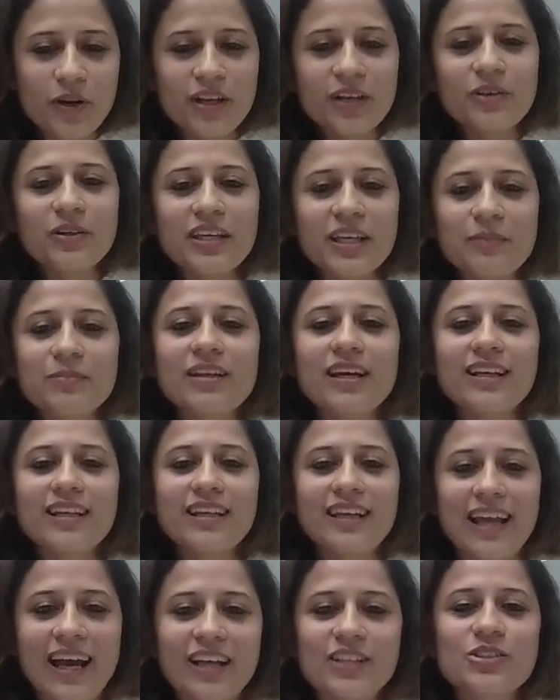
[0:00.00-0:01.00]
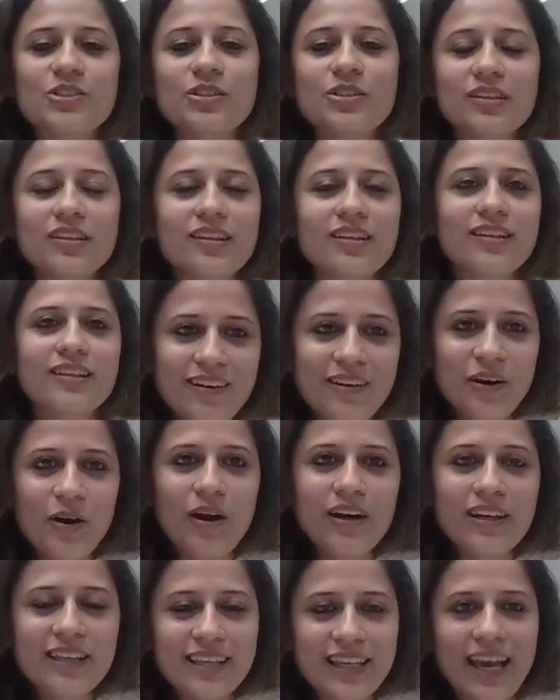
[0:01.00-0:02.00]
to keep that natural,
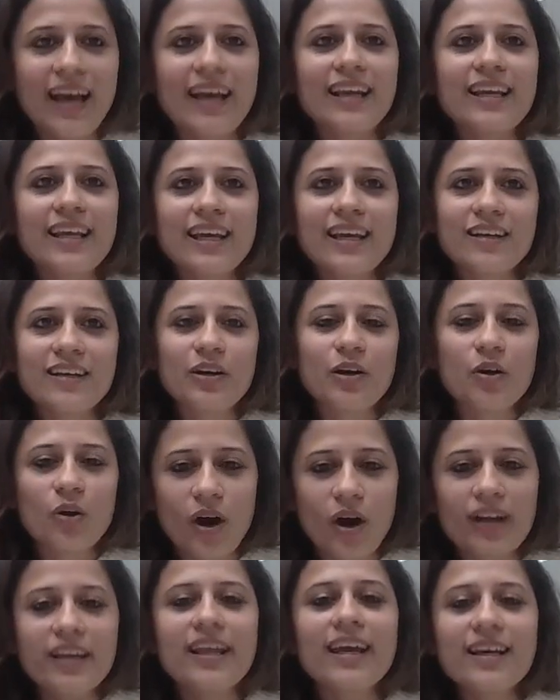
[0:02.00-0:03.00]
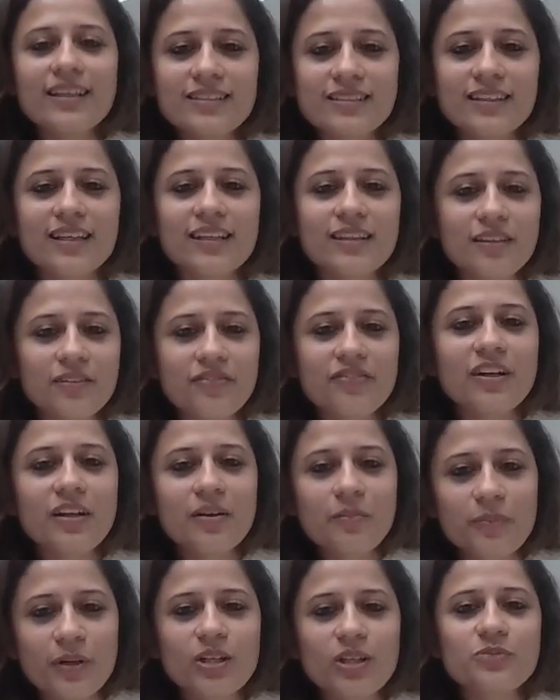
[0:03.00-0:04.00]
organic rawness in the
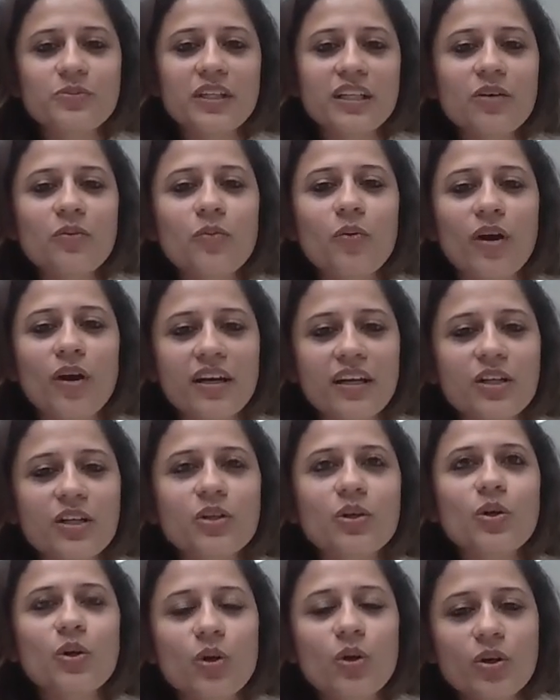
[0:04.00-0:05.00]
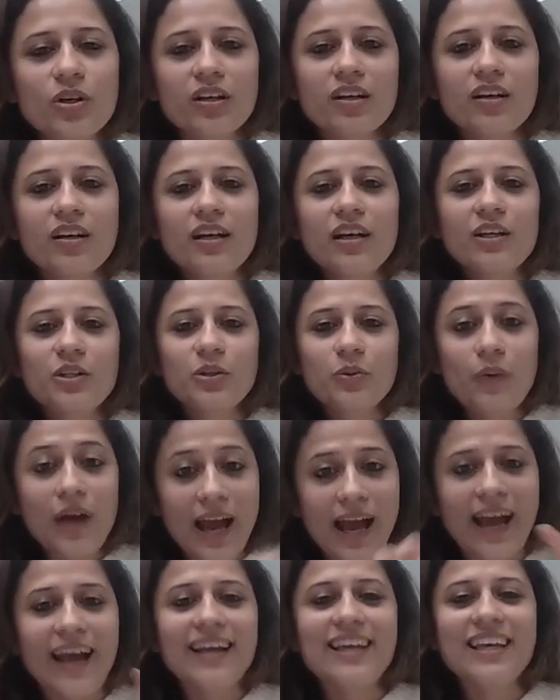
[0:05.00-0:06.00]
film because we didn't want it to look too
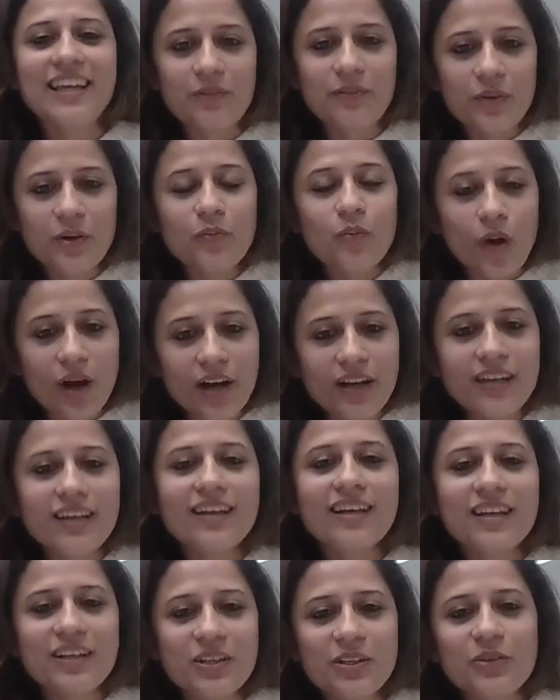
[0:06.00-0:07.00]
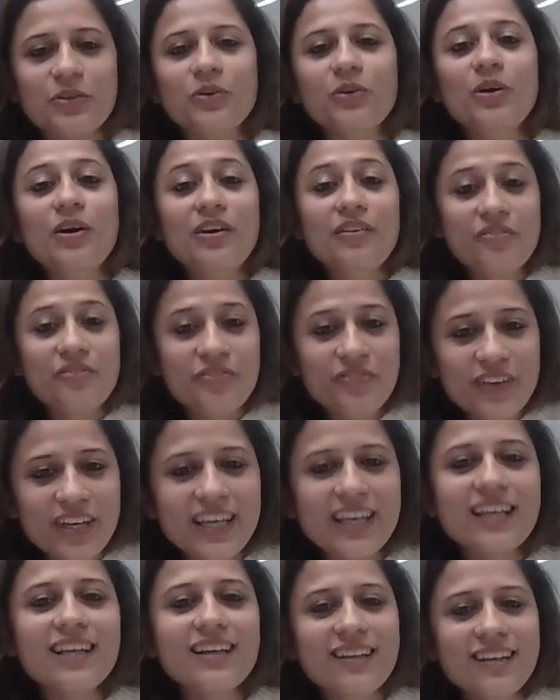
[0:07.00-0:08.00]
addy. We wanted it to
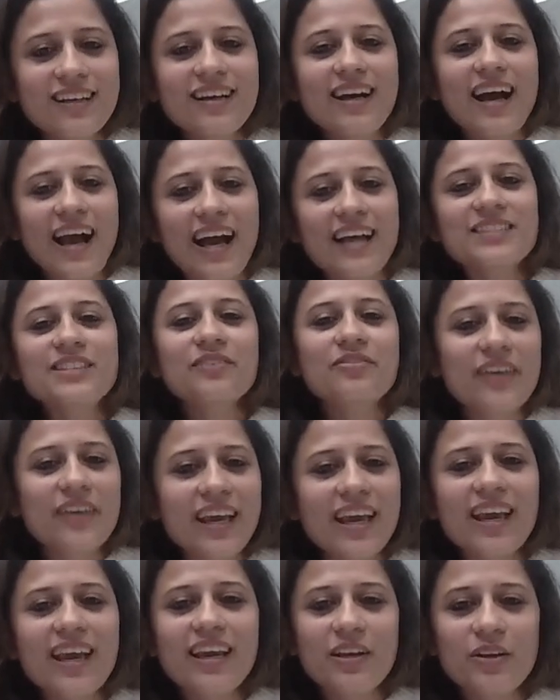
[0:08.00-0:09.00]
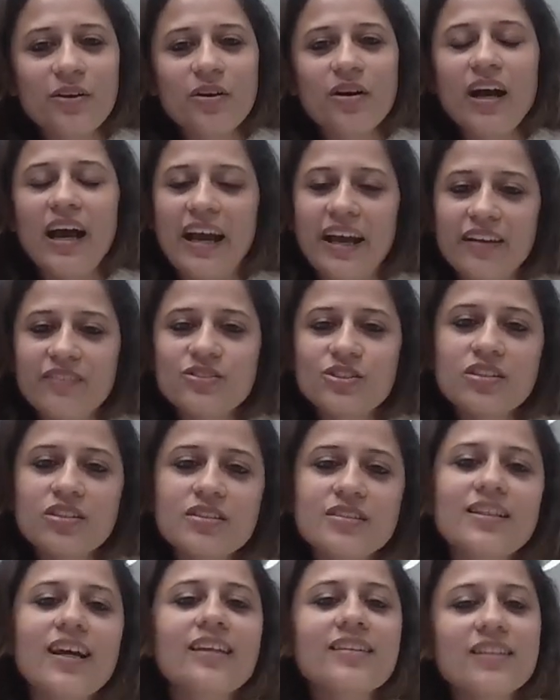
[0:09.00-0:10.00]
feel as if, hey, I have
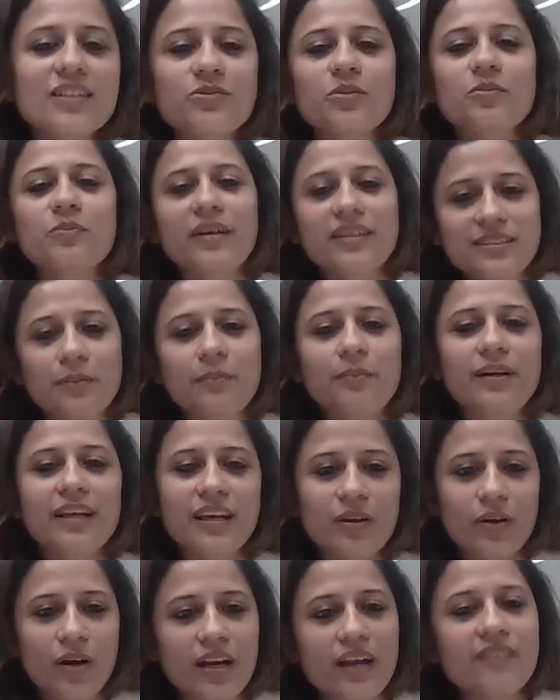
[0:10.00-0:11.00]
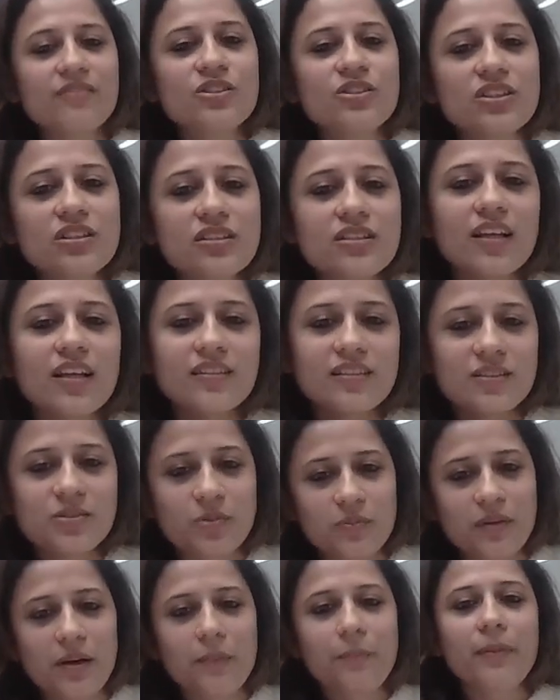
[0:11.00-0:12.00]
just done this with my sibling, or I've just done this
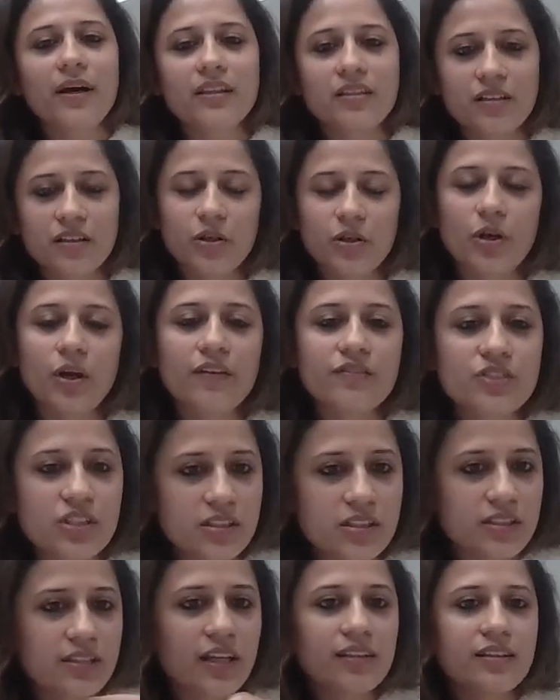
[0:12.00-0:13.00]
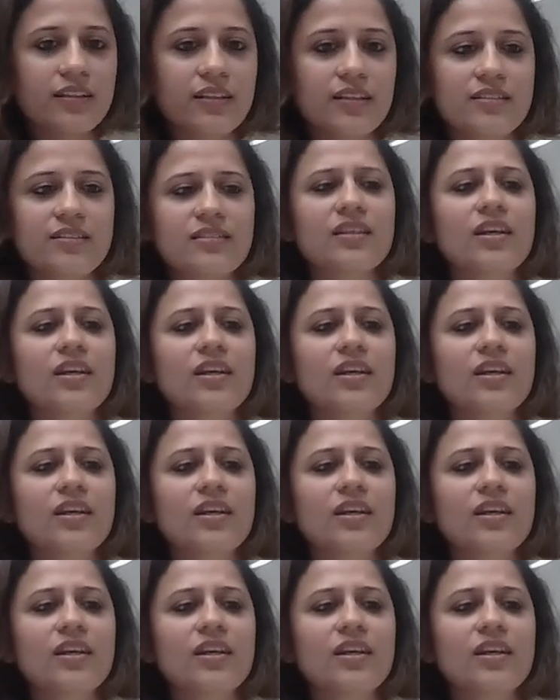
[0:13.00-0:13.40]
with my mother, or I've just done this.